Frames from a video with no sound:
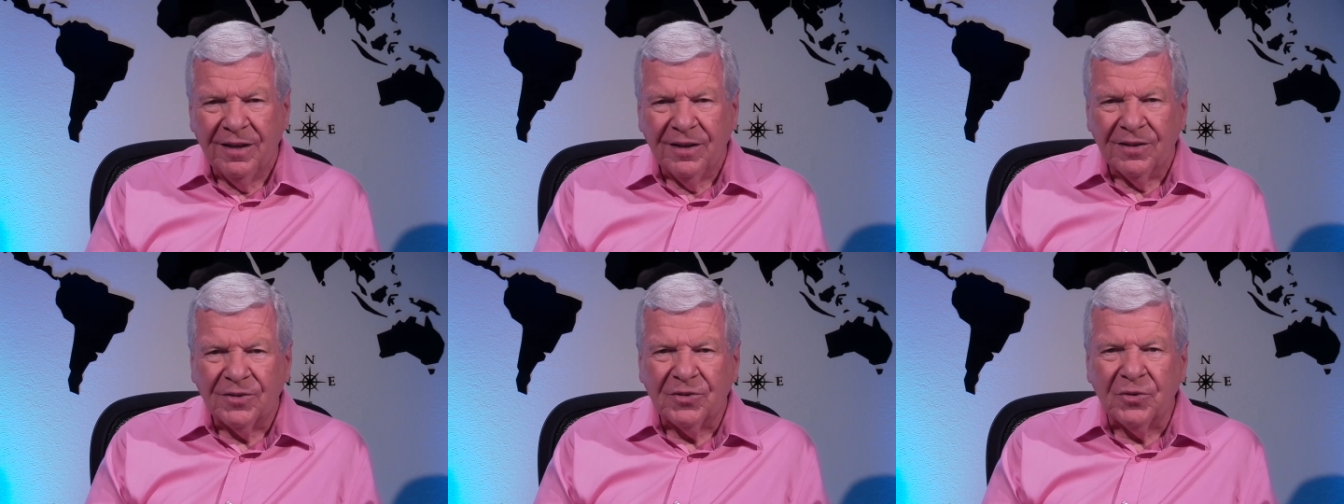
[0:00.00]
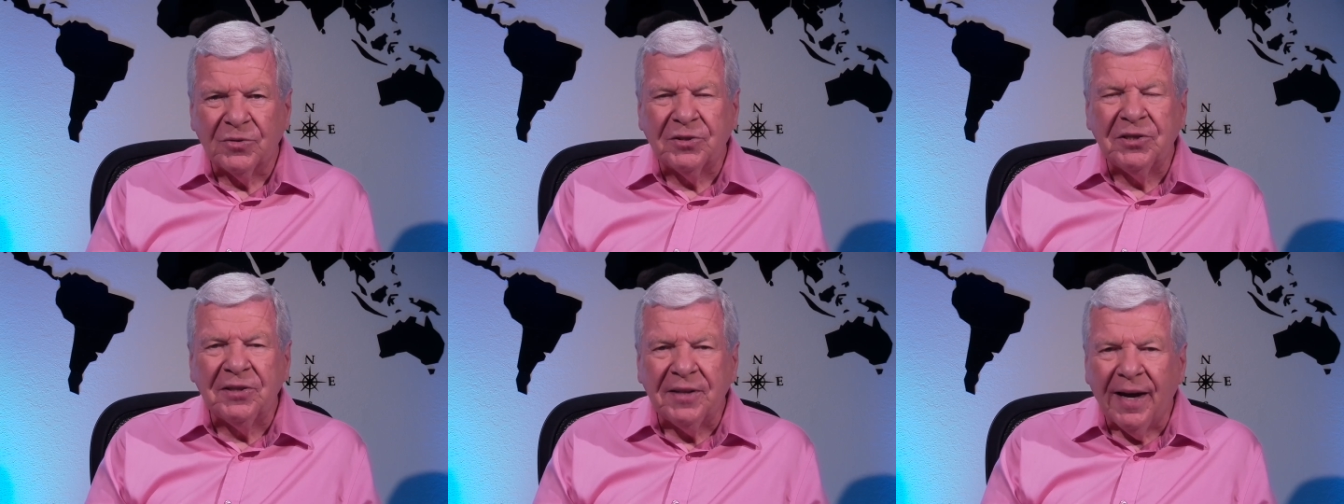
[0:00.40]
So
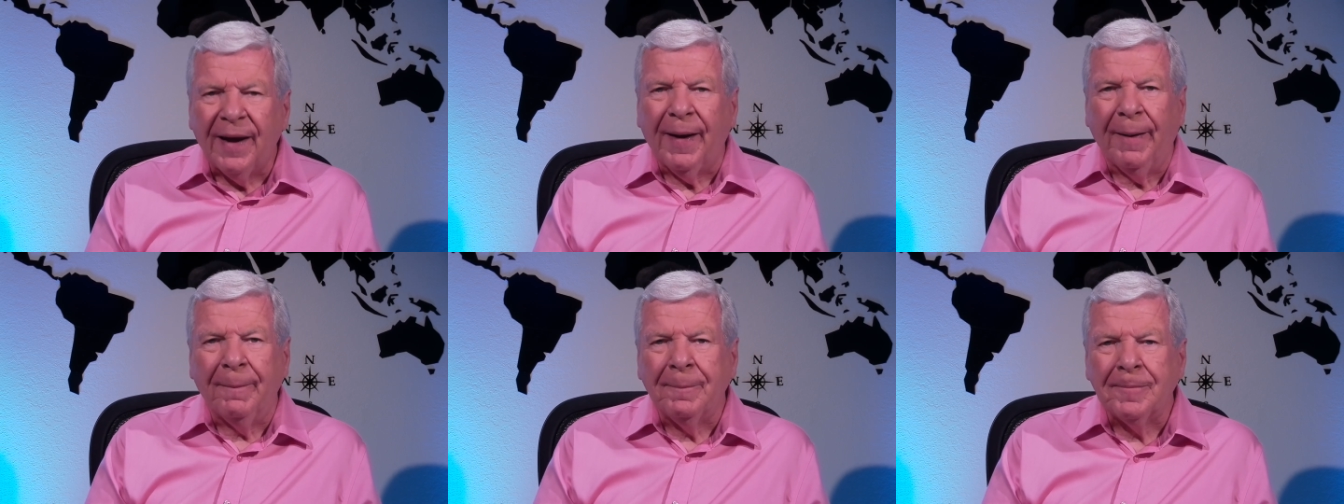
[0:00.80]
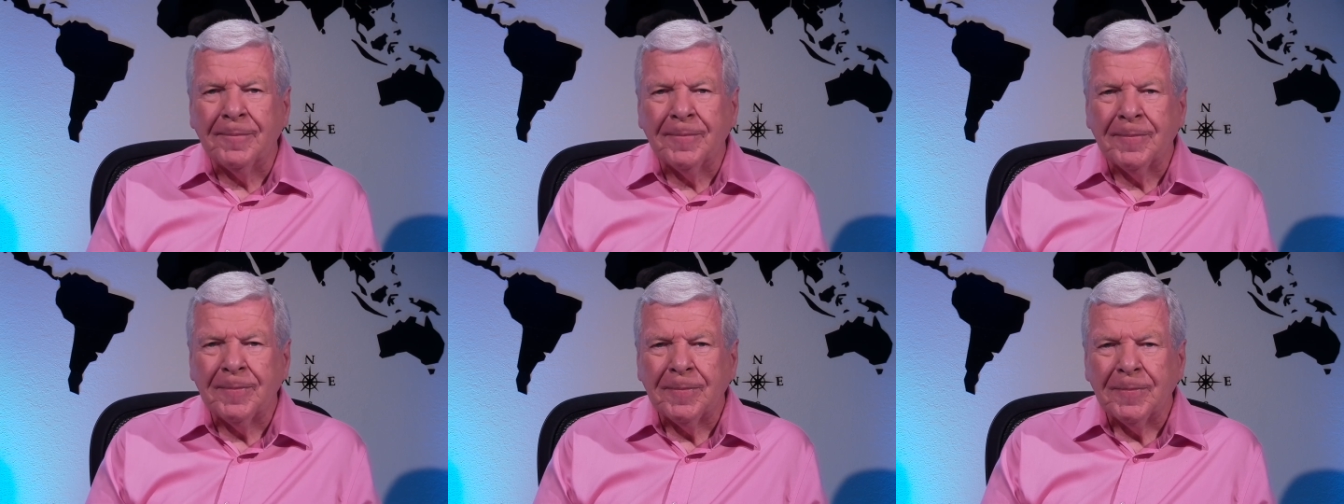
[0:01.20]
today,
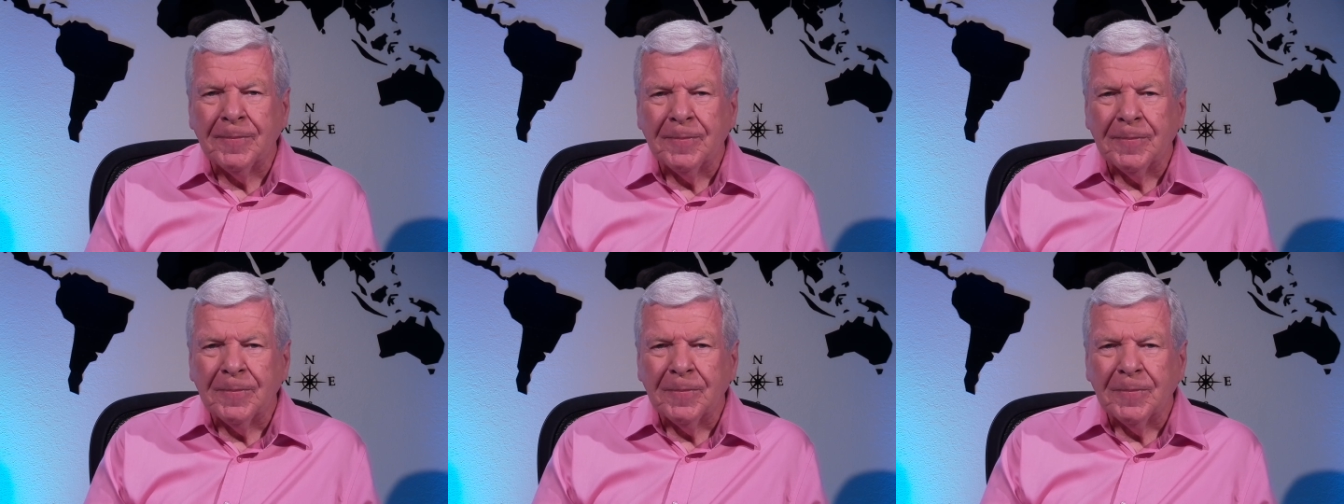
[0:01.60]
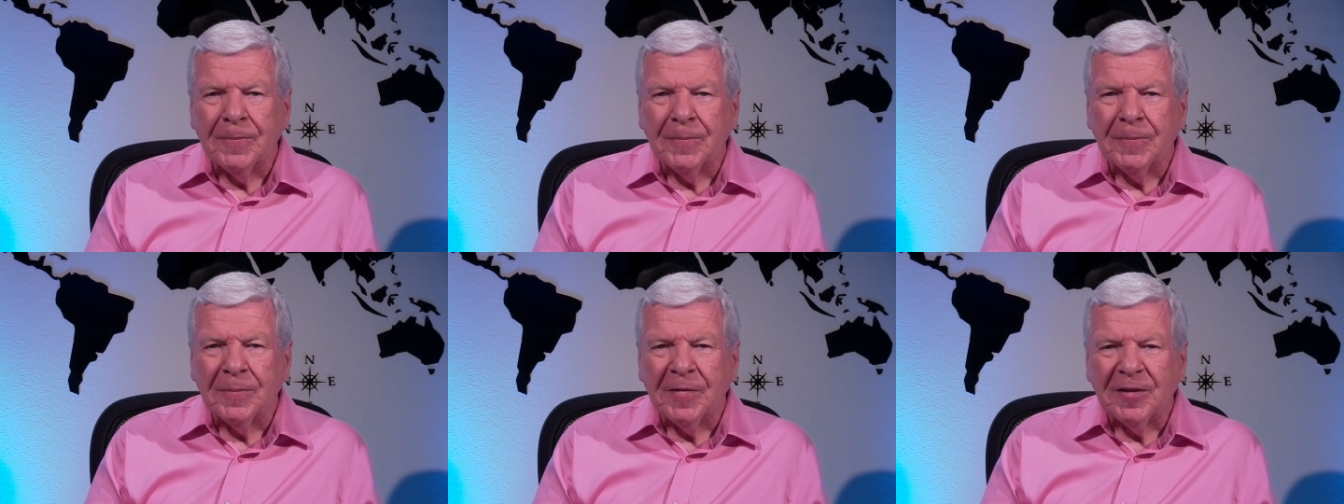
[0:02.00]

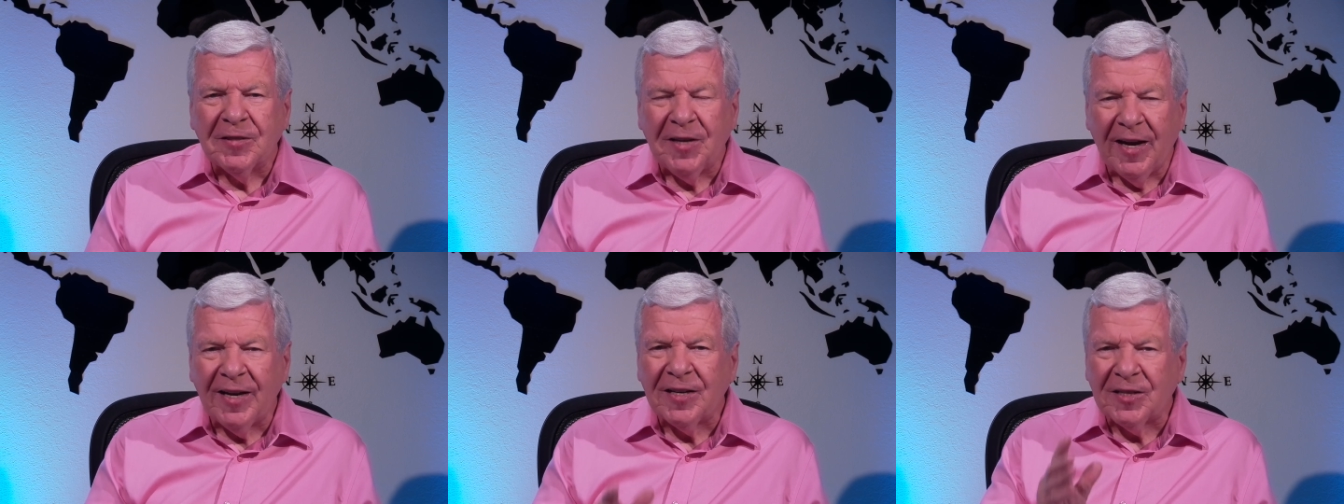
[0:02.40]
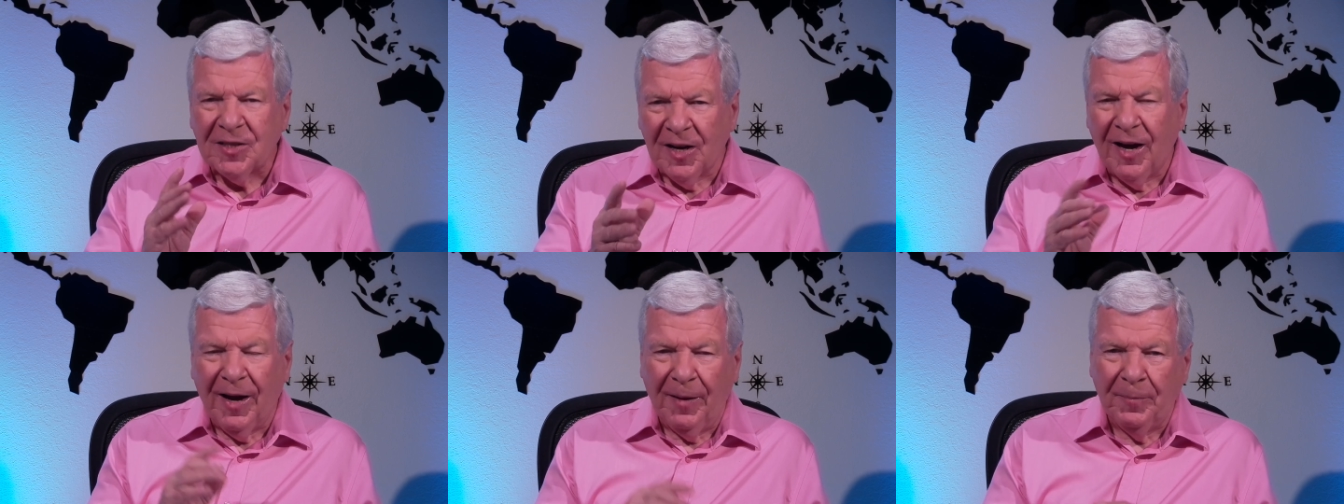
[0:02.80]
take
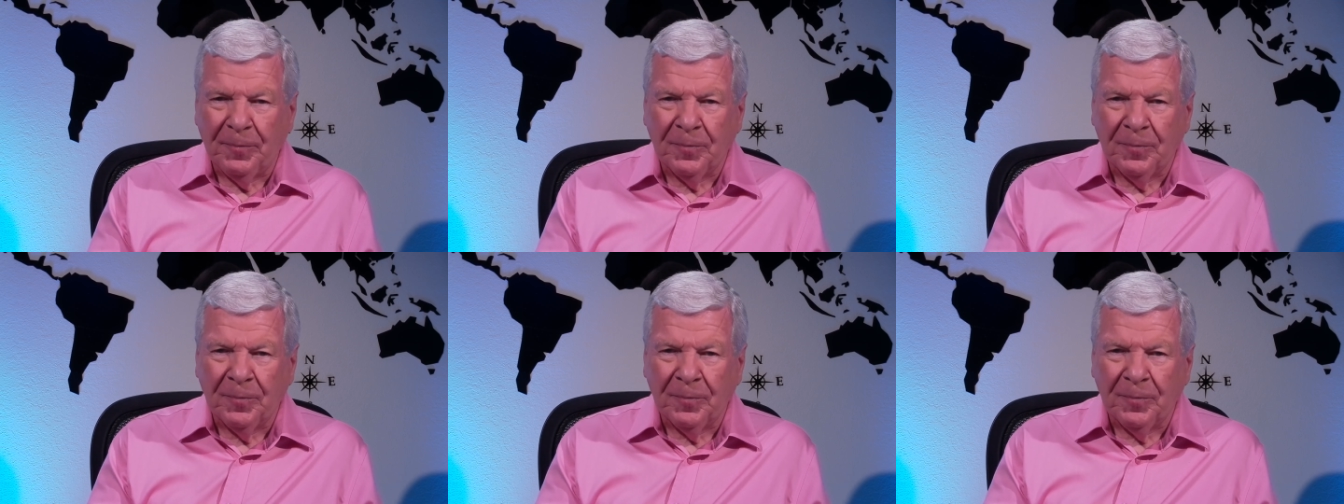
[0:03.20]
time,